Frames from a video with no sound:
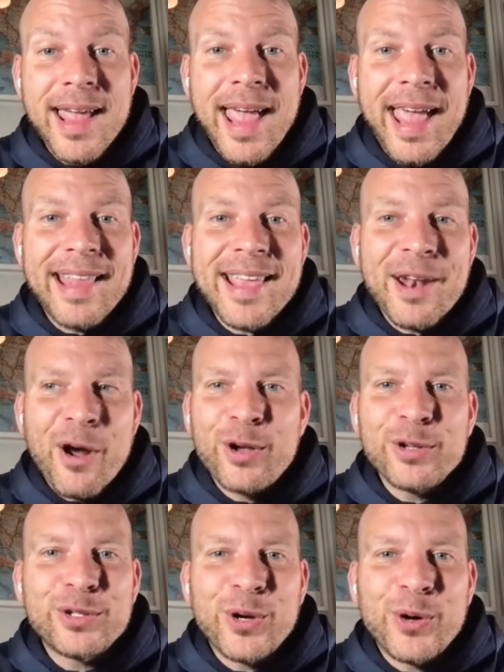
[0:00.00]
And then
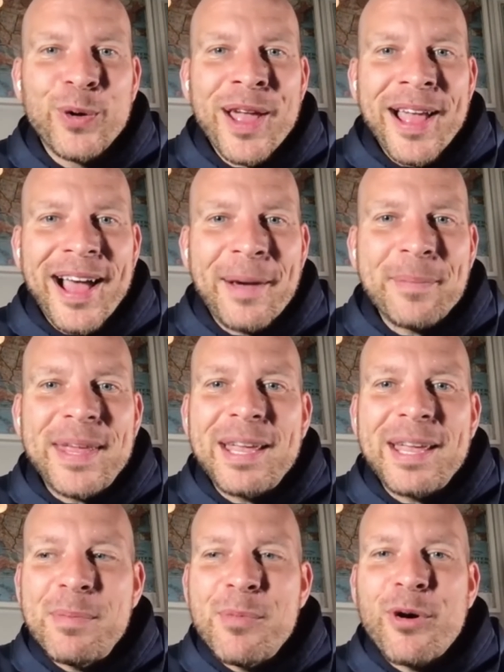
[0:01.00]
also he
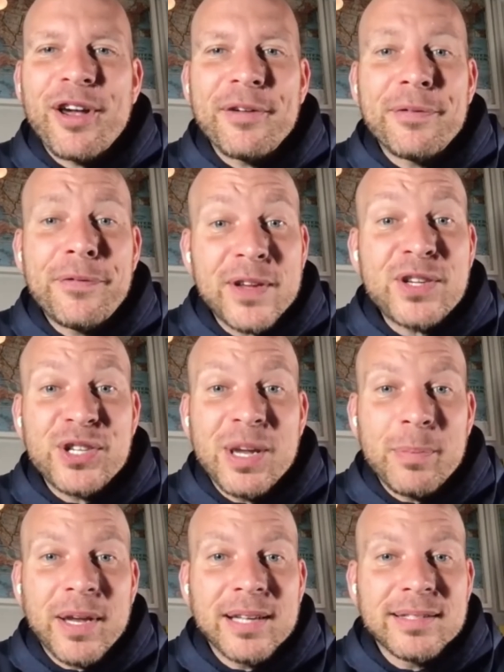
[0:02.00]
could be more
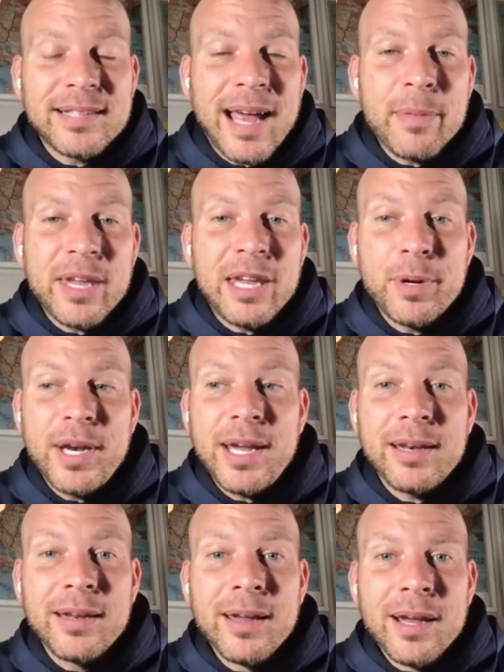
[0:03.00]
efficient because of the time that he put
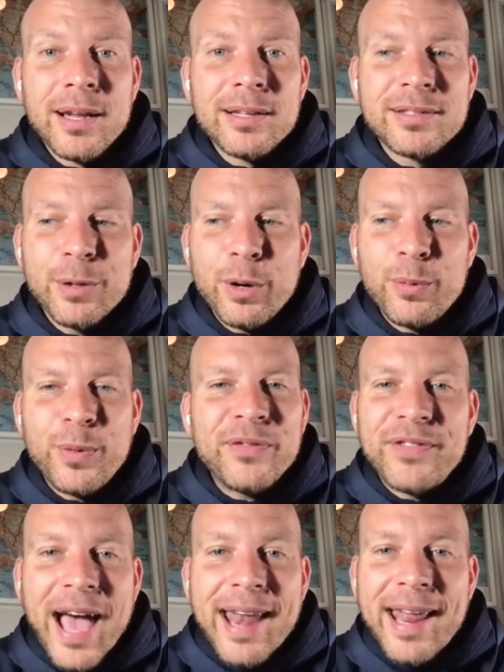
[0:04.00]
in. So
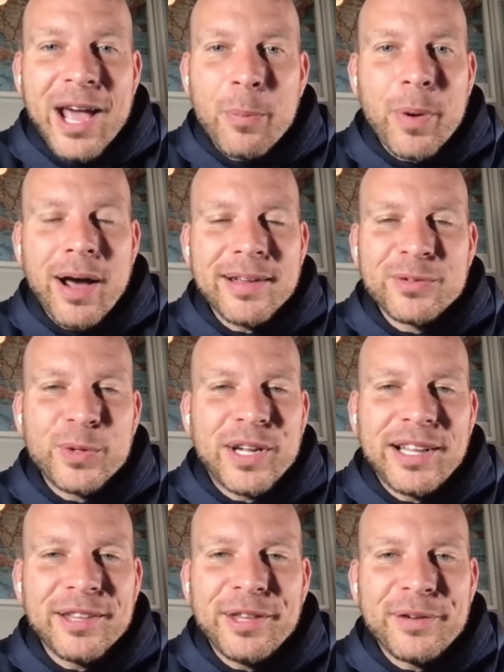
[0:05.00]
we've got to help, as we
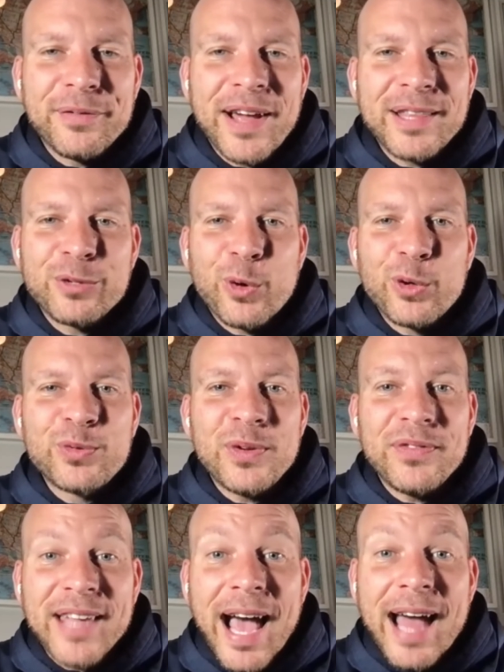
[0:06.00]
clearly define these roles,
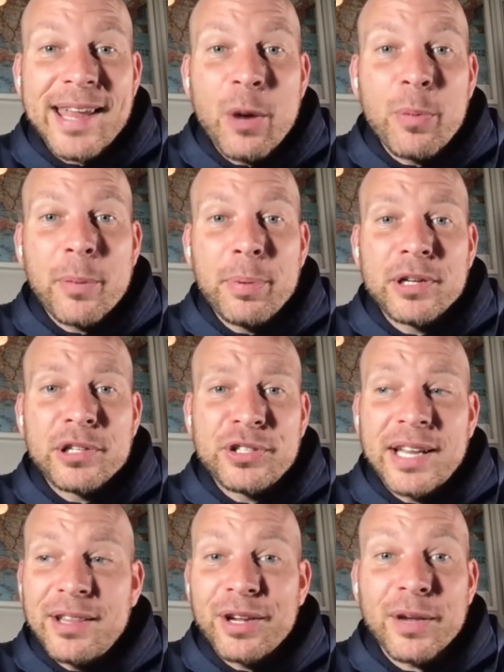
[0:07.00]
we've got to help our players
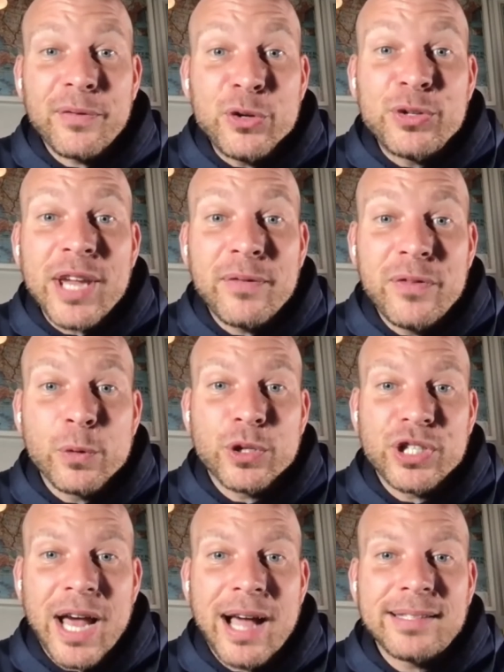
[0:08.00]
understand, look, if you take fewer
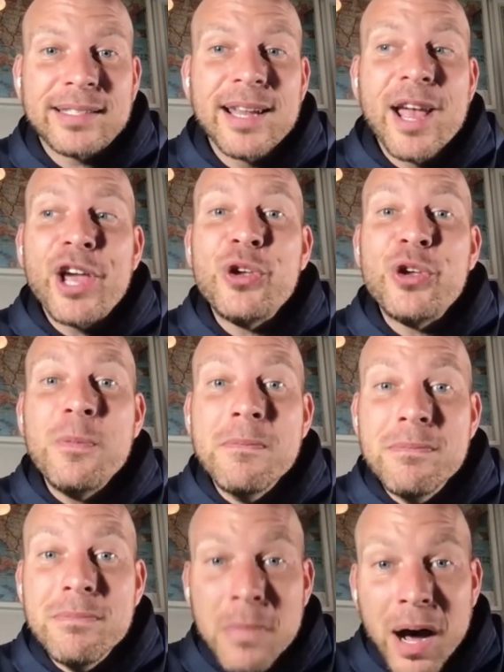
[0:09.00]
shots, you
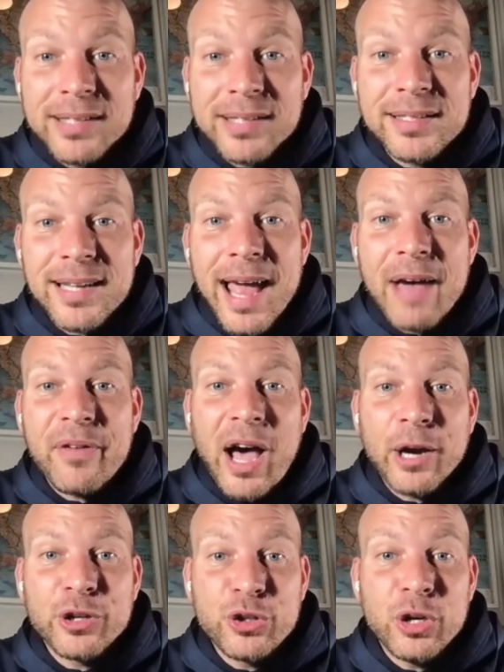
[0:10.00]
must have a
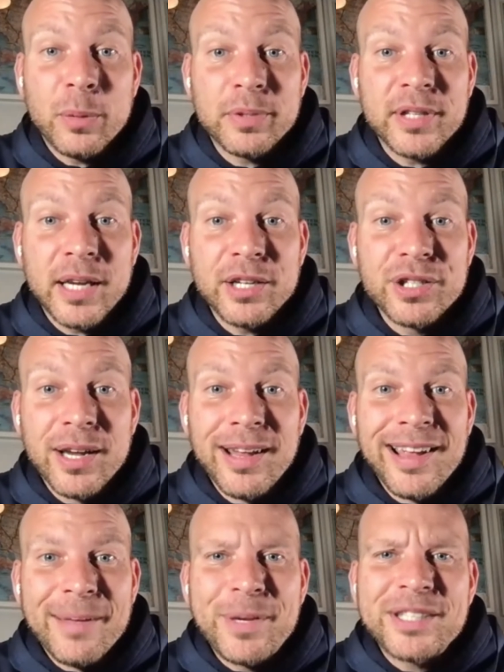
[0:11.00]
higher shooting percentage.
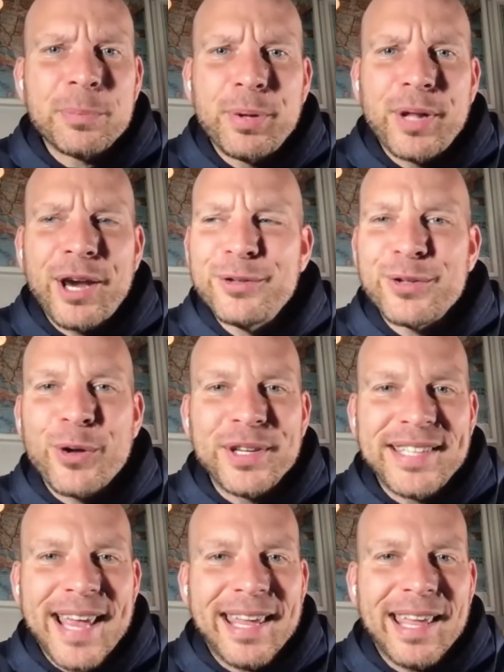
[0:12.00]
Because a player who's only
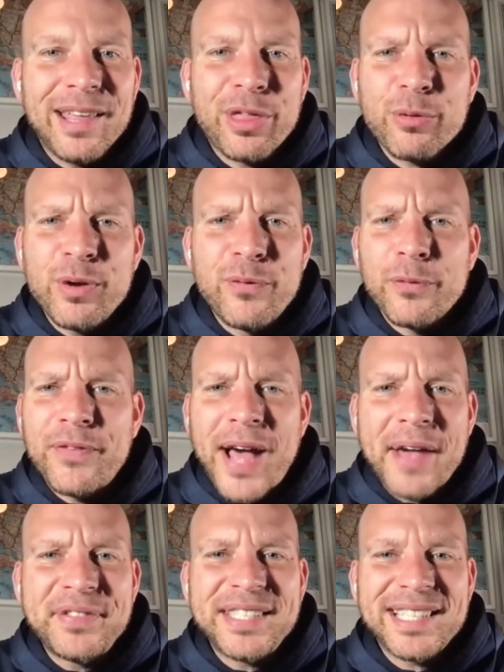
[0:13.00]
taking 3, 4,
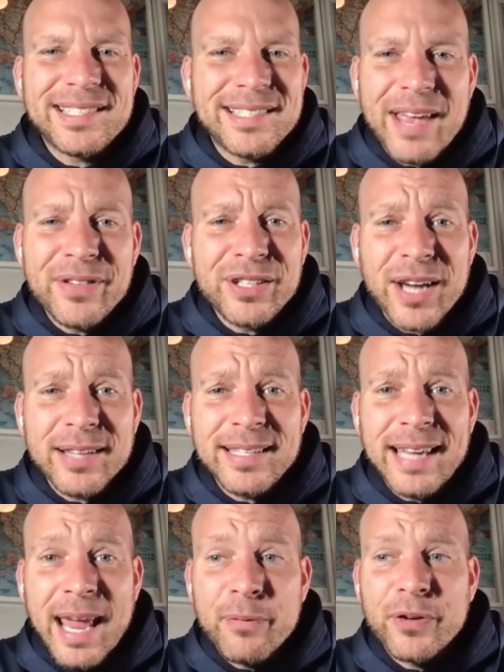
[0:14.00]
5, 6, 7 shots a
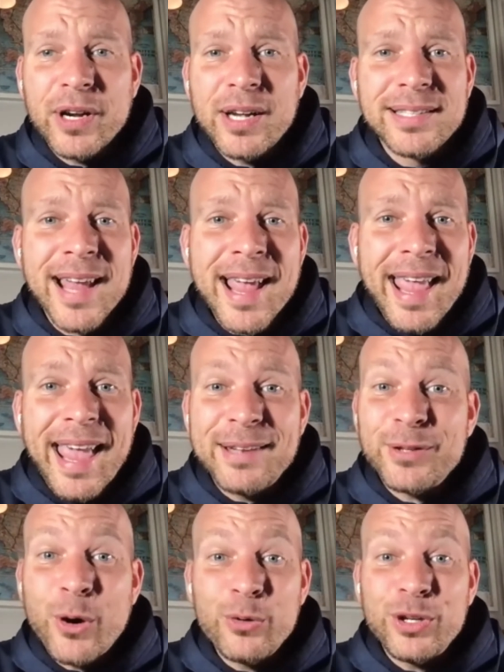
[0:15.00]
game for us and
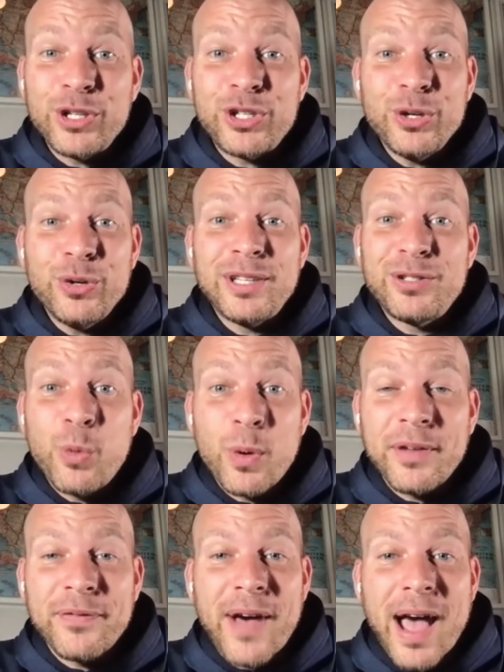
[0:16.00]
is only shooting
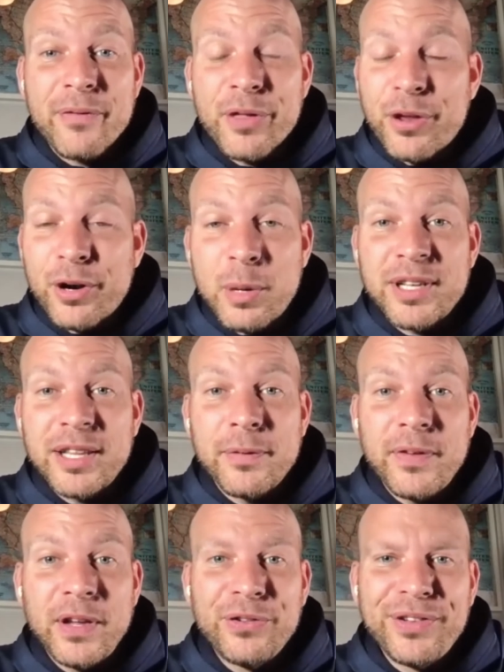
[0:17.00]
25 or 30% of the
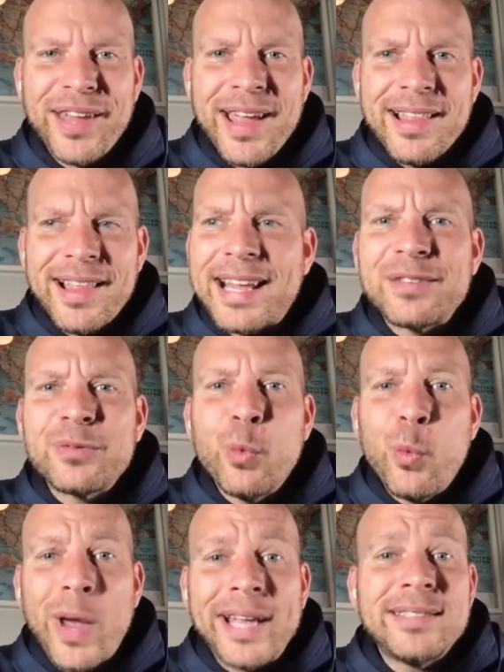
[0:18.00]
field, like that's
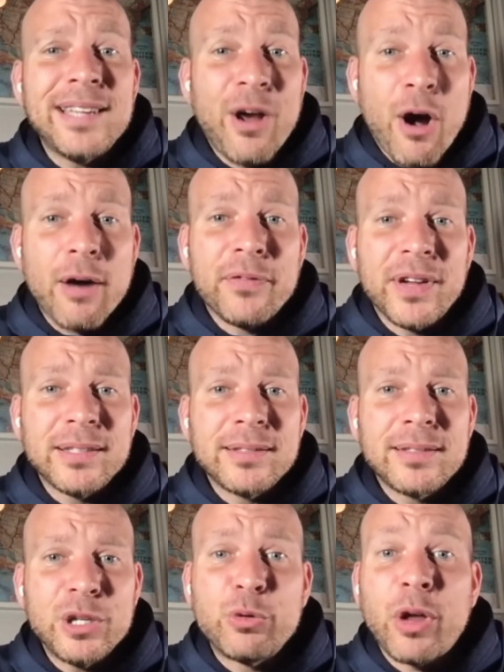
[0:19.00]
wasting
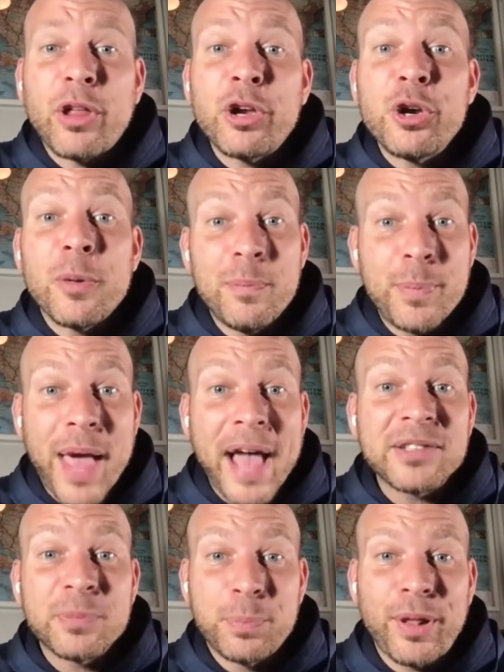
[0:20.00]
offense. You'd rather your
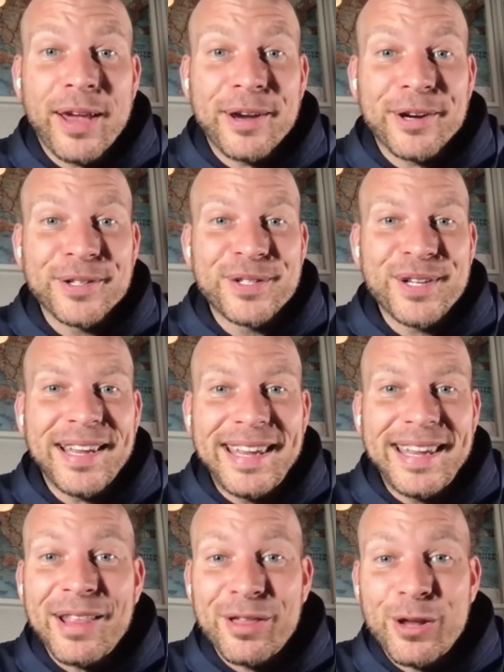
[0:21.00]
best players
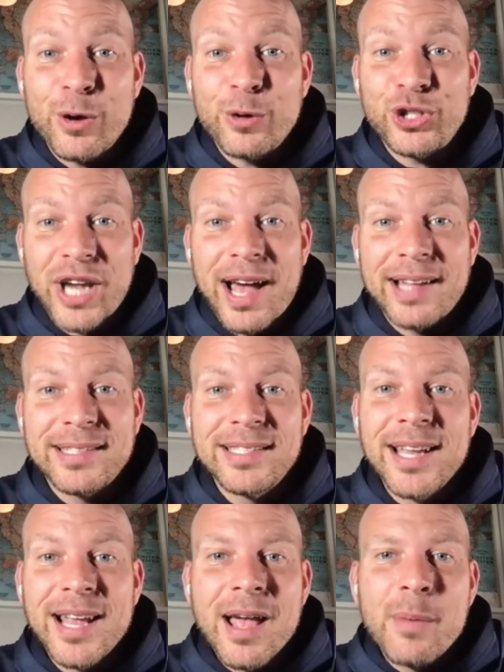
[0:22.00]
get those
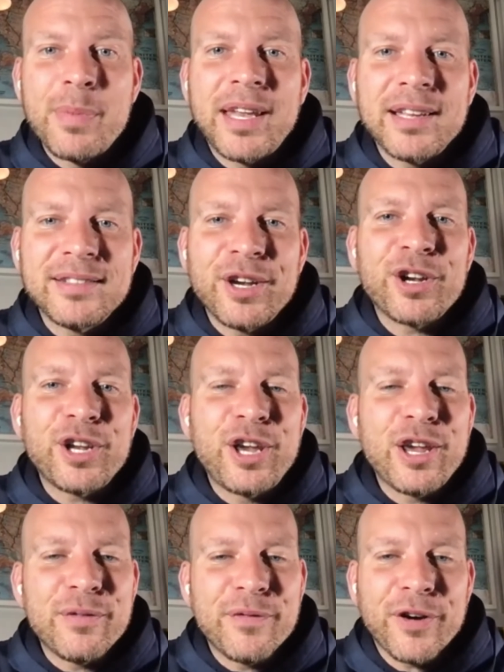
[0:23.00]
shots because they're going to
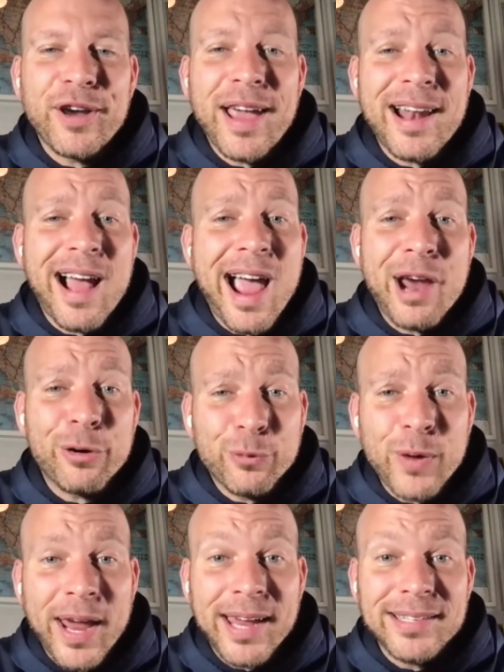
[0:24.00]
convert at a higher
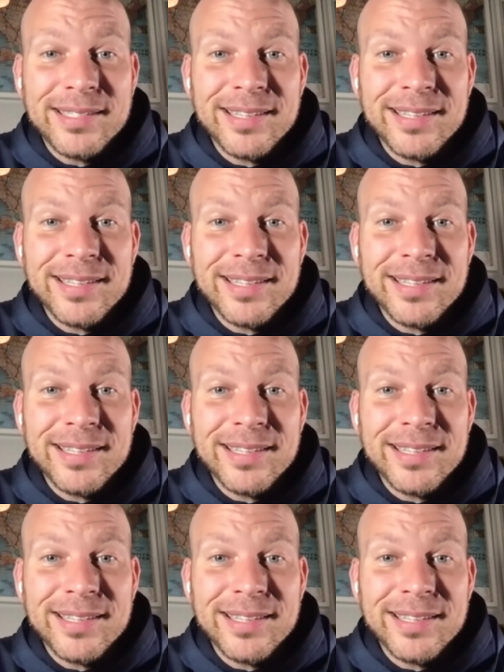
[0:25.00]
rate